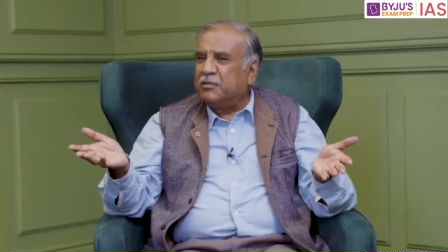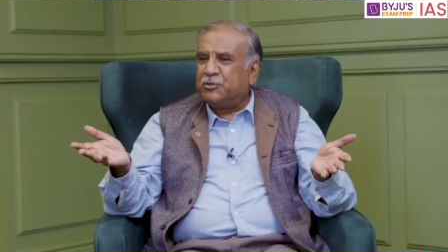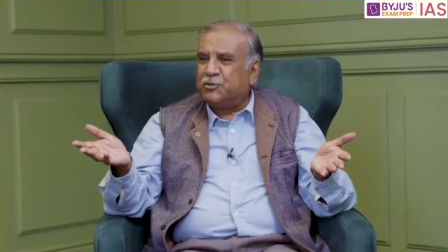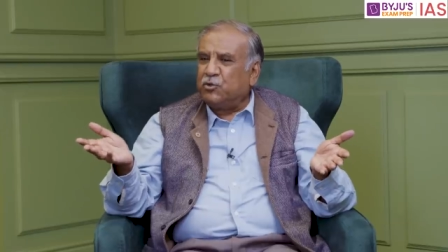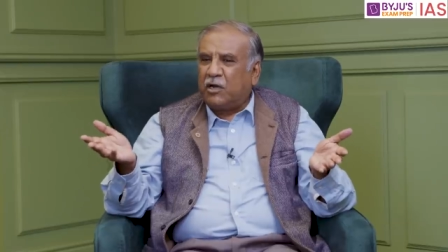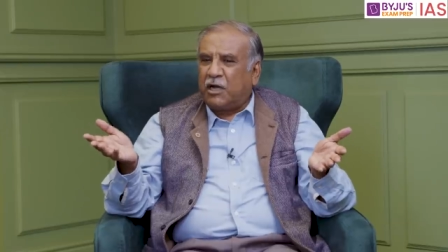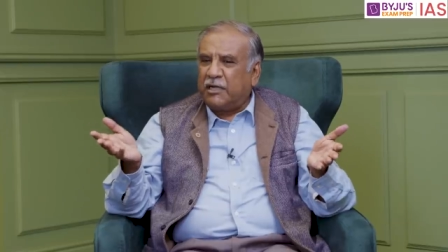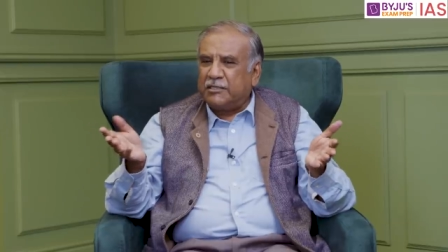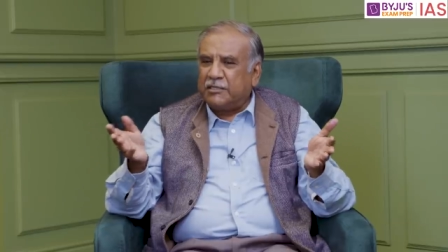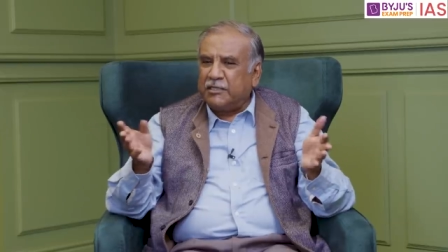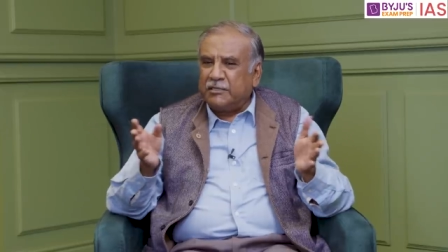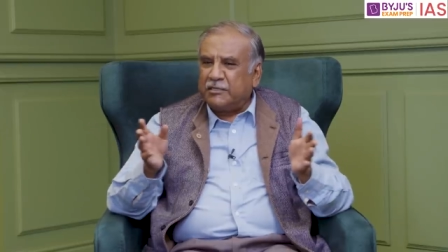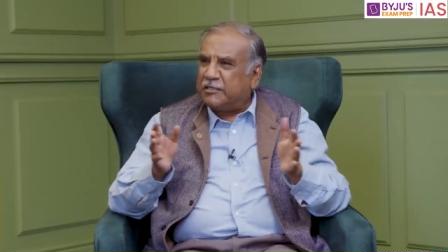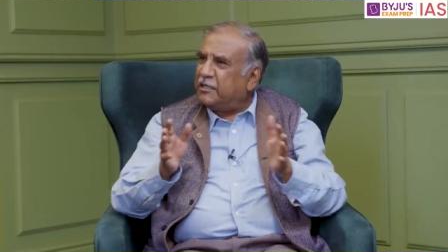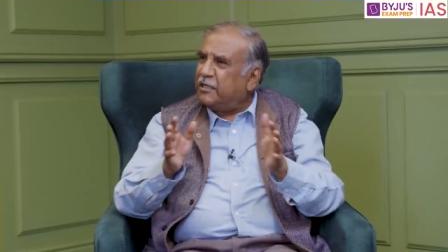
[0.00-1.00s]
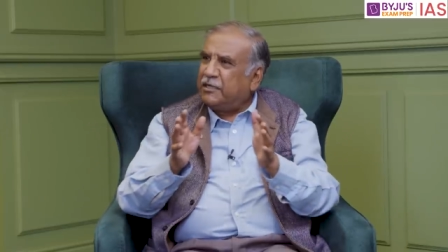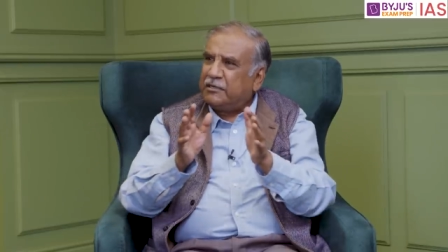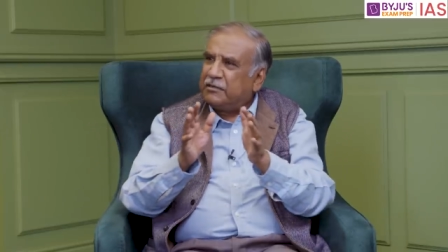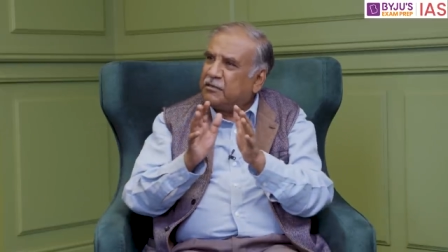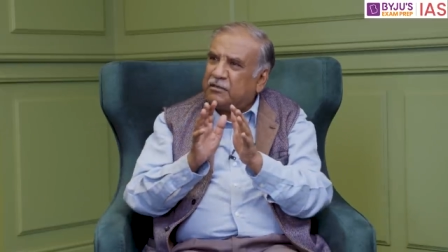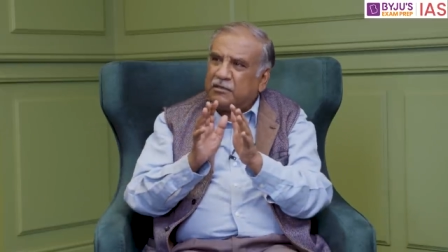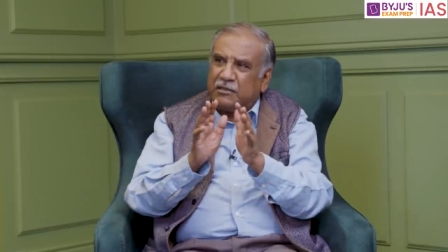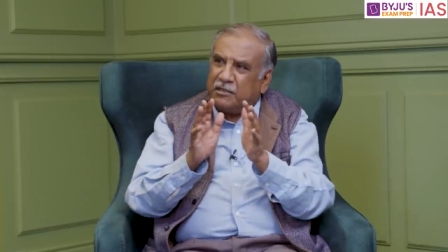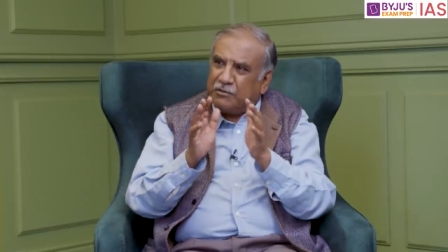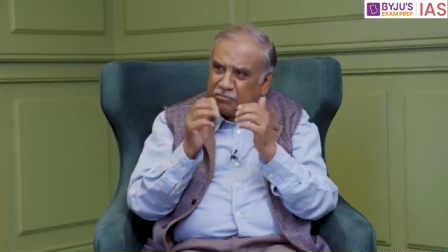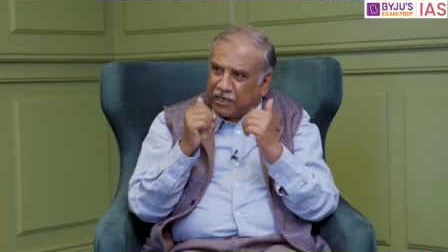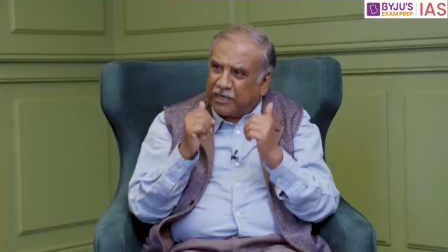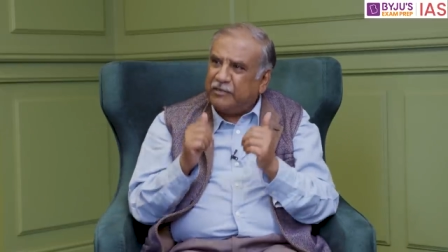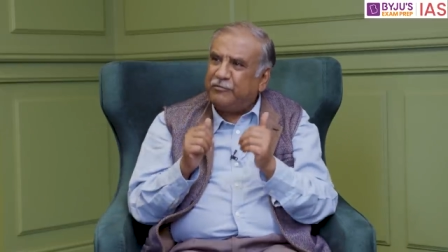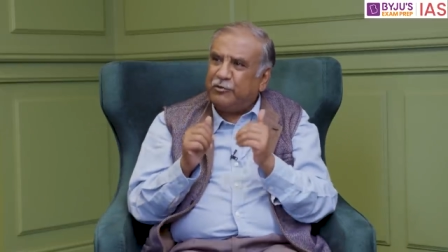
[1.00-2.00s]
So, I think there, in
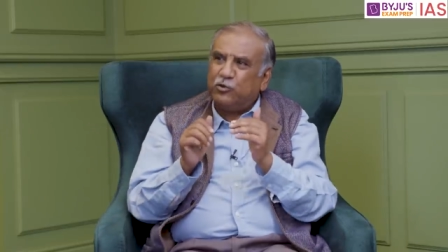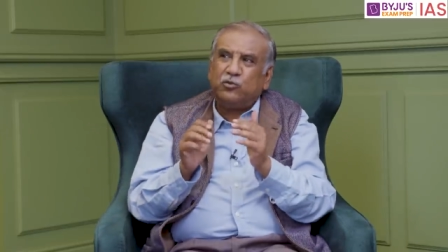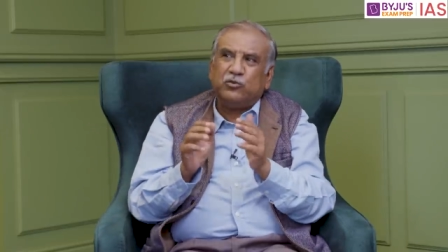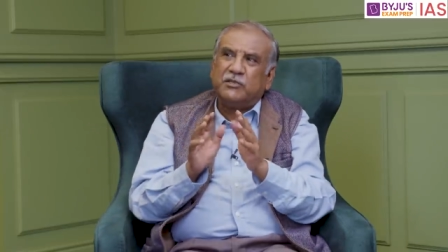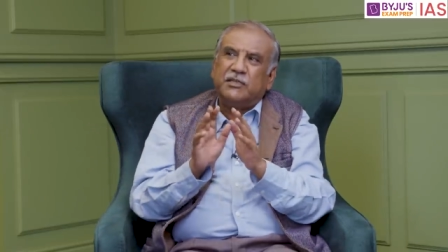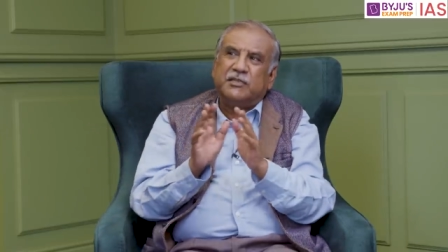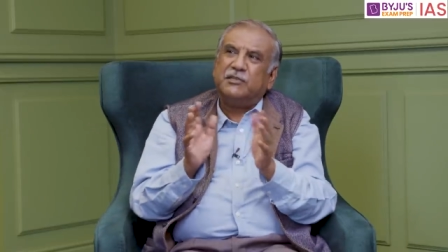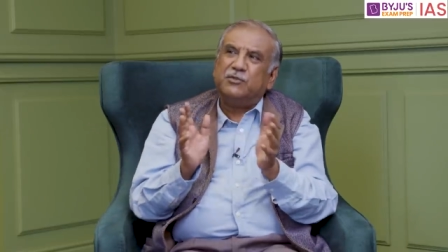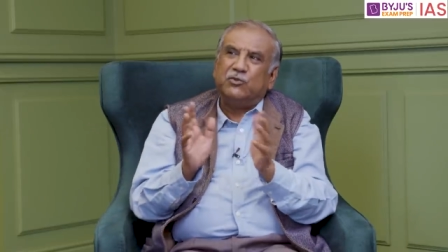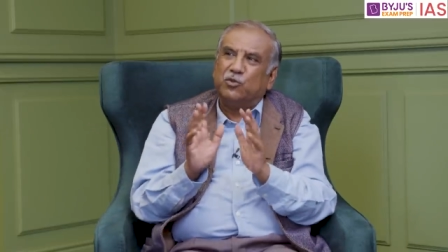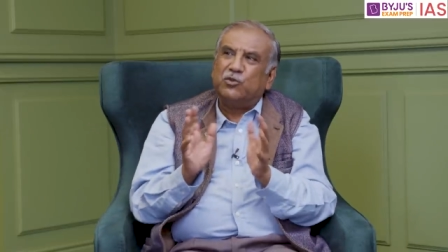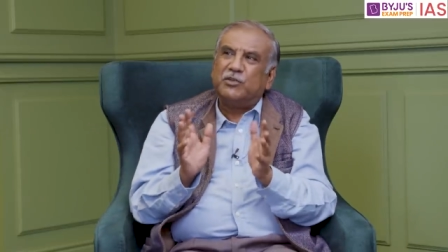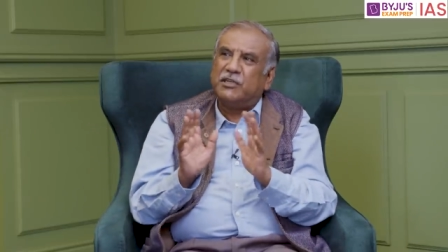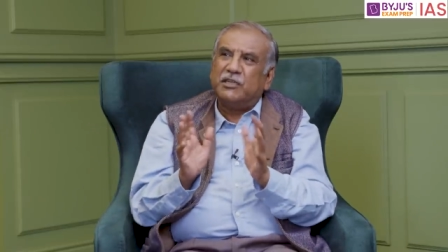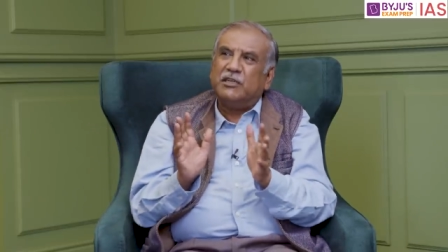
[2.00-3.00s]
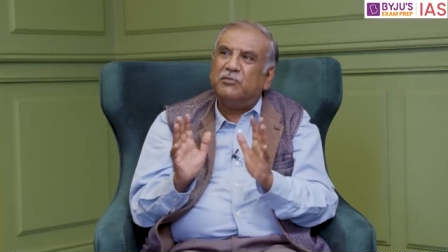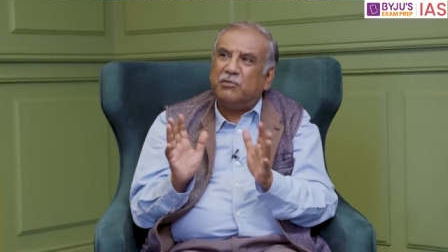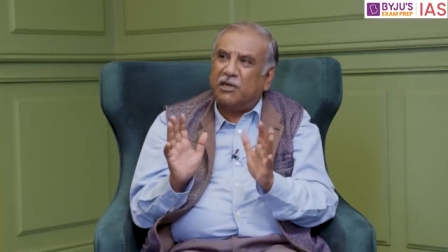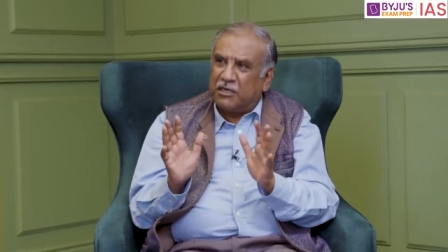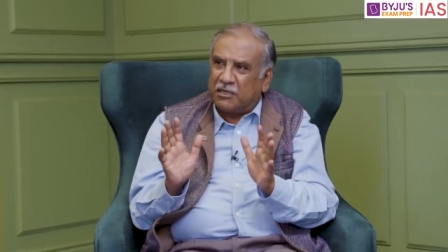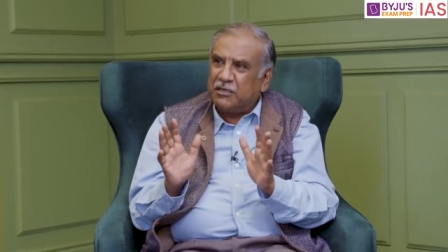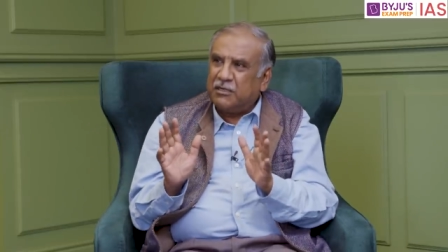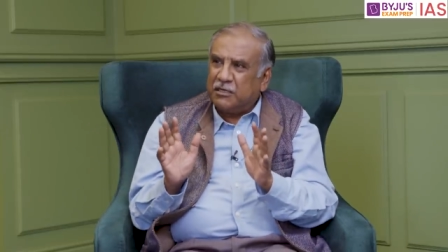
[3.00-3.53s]
my view, there is no dilemma.